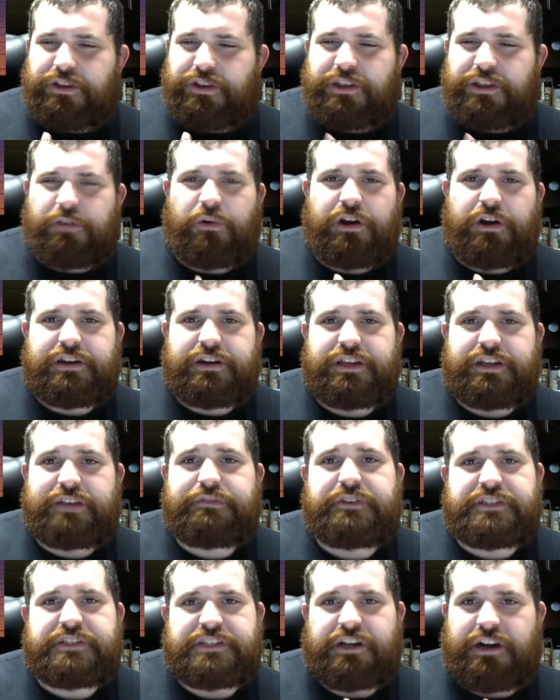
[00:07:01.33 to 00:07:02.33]
wanted to give
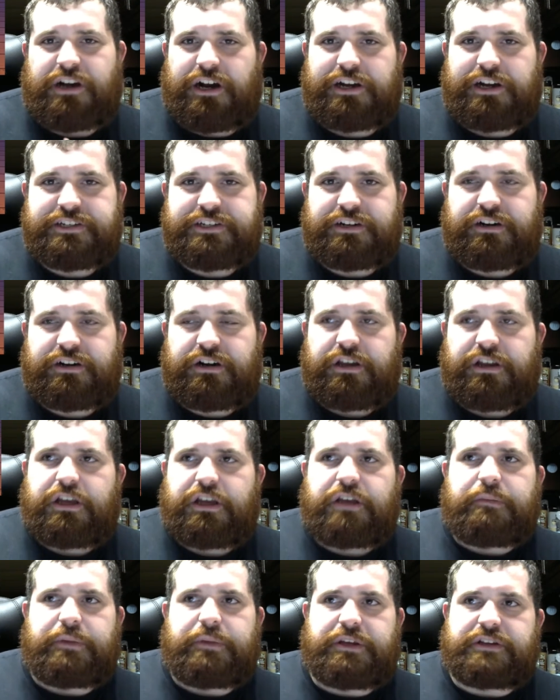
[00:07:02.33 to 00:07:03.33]
this to Haunter,
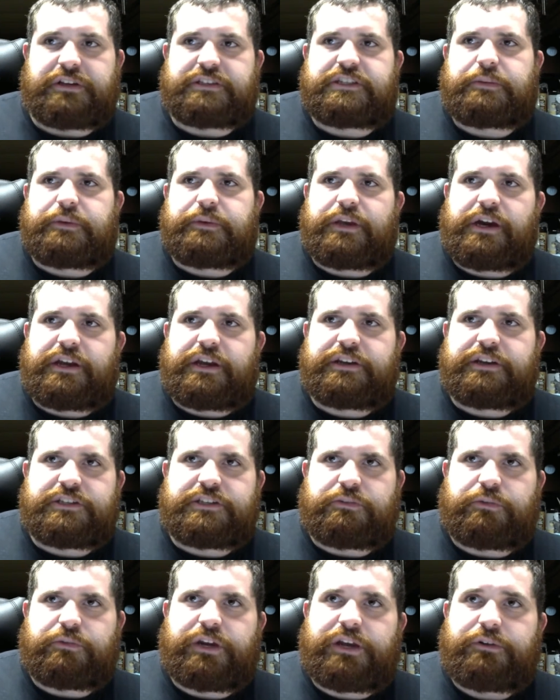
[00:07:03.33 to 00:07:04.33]
because to be honest,
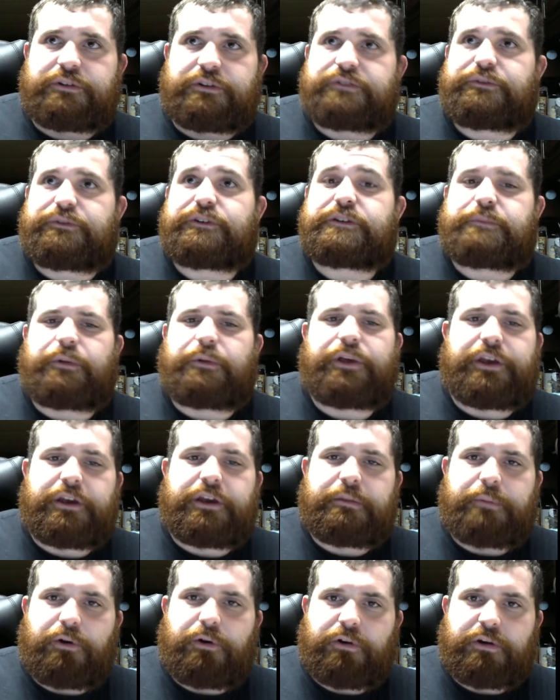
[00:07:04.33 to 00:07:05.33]
when I was first
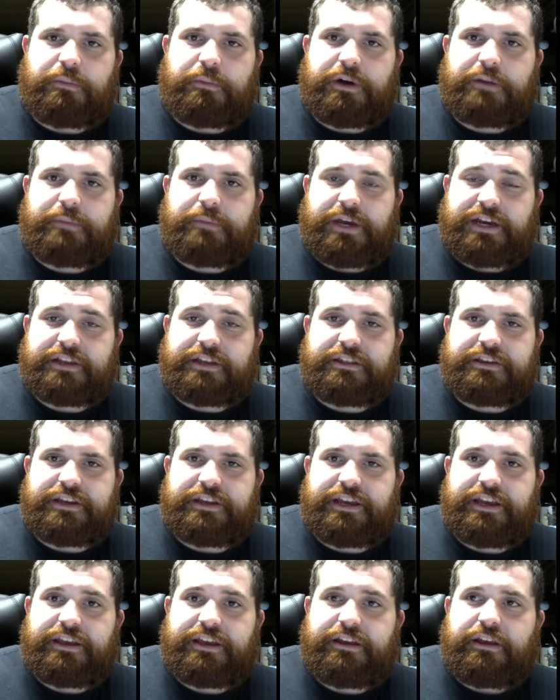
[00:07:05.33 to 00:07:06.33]
playing Pokemon back in the
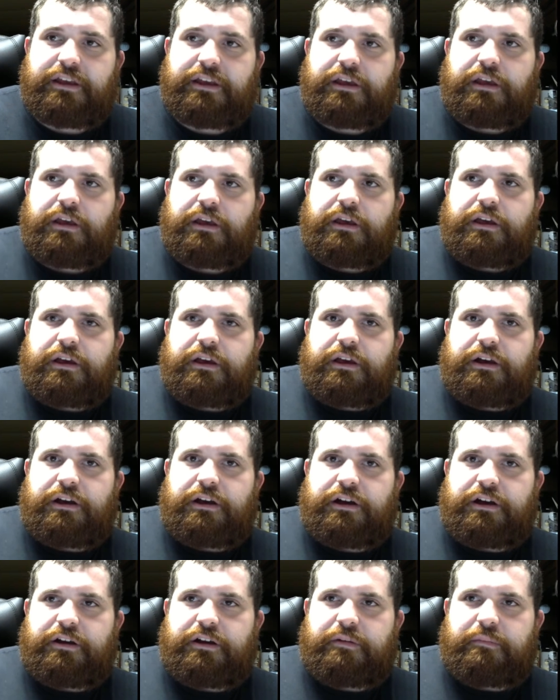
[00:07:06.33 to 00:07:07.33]
day,
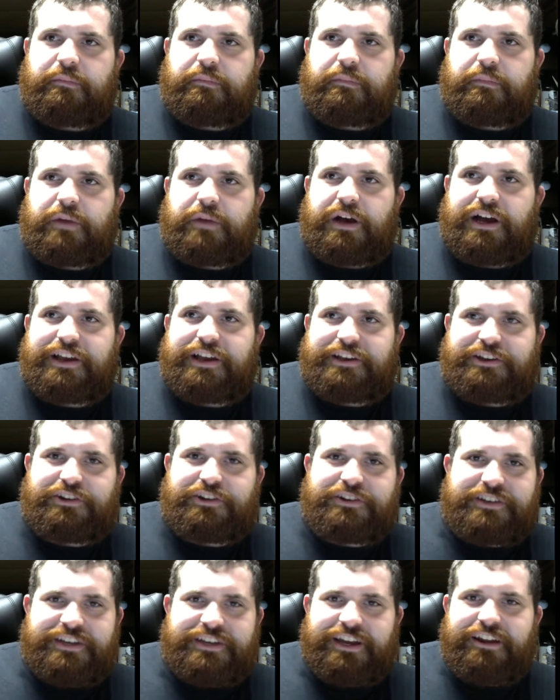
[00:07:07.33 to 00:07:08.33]
I
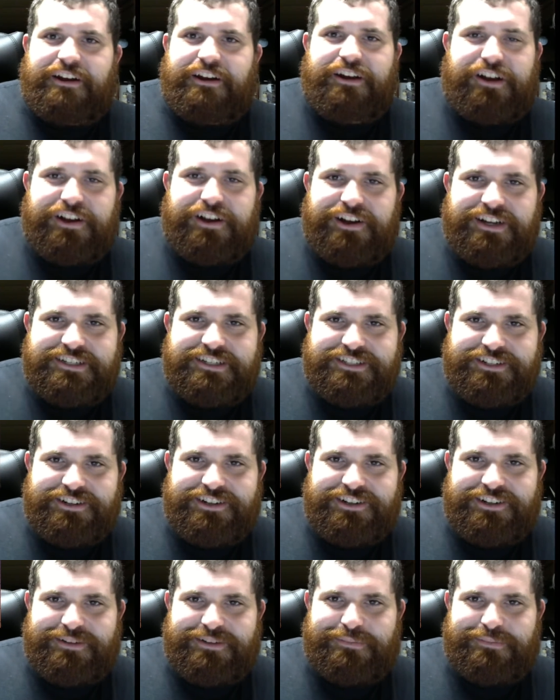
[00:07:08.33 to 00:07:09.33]
could get a
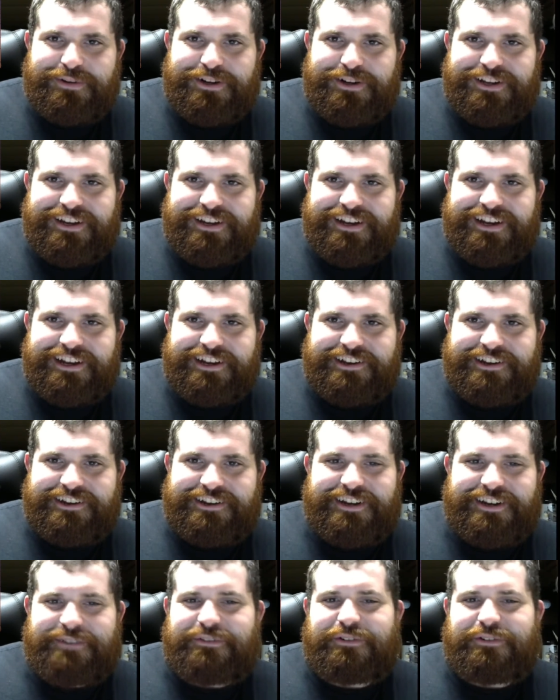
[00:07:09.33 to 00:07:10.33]
Haunter, but I could
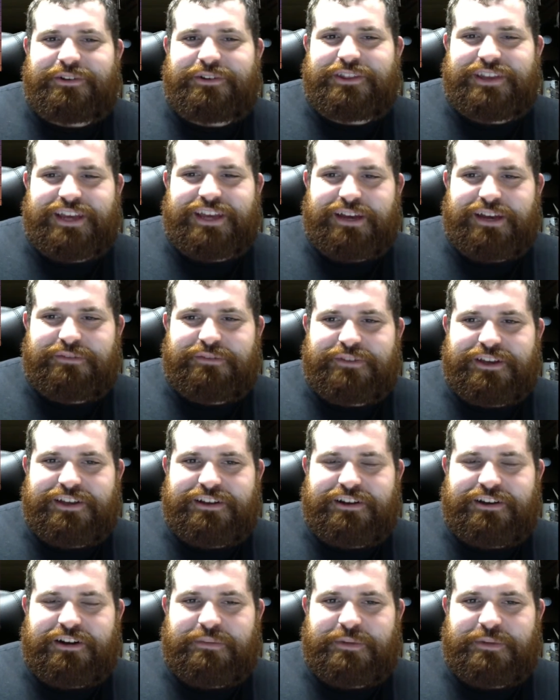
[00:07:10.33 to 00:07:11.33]
never really have
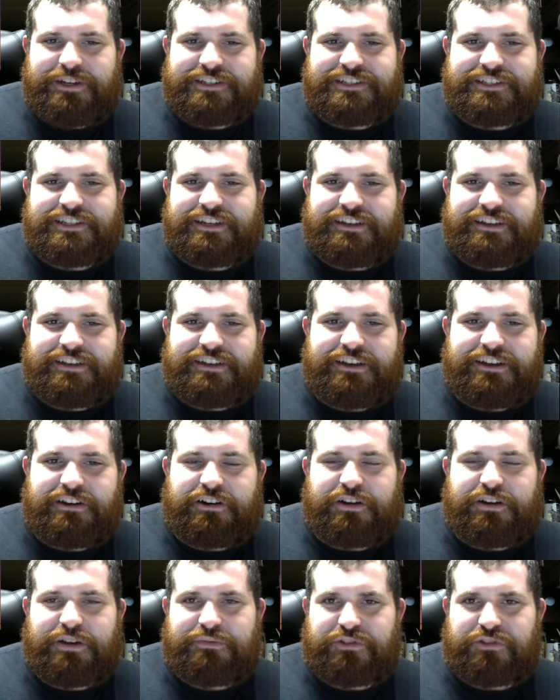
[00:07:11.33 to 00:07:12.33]
Gengar, because to get Gengar
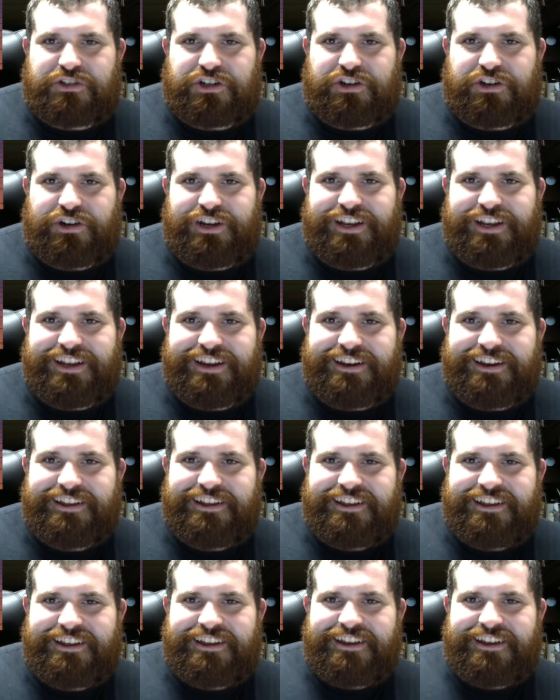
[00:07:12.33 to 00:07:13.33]
you have to trade.
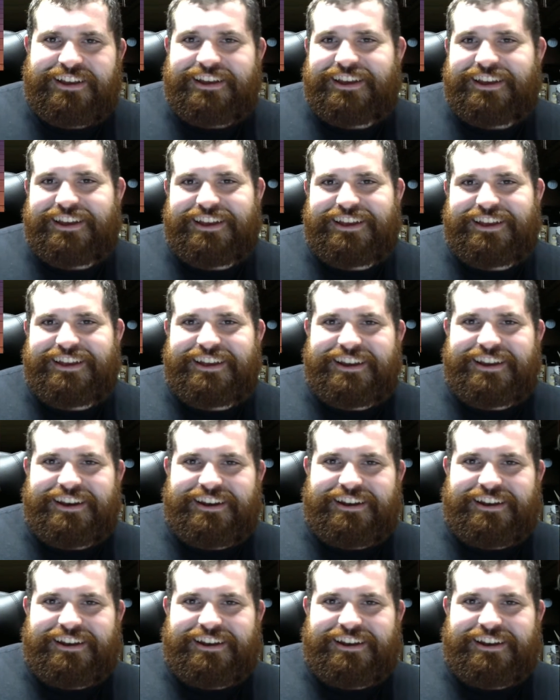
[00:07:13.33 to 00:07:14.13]
And